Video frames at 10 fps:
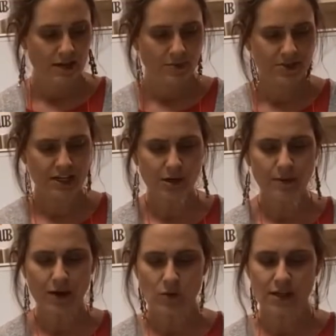But think
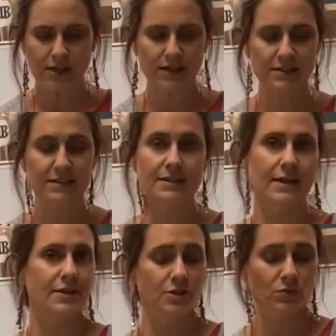about what kind of
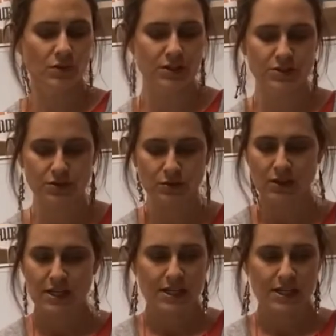design you want to do.